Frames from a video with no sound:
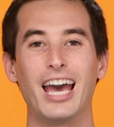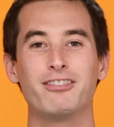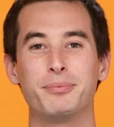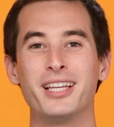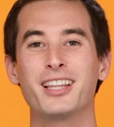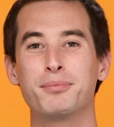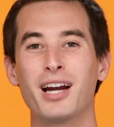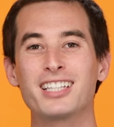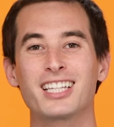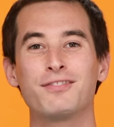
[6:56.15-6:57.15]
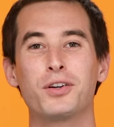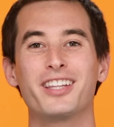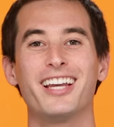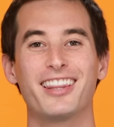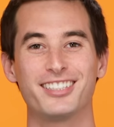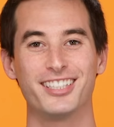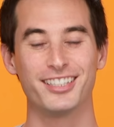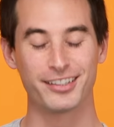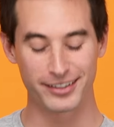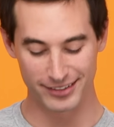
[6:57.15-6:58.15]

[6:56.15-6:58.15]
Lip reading: And repeat the process for the other 2.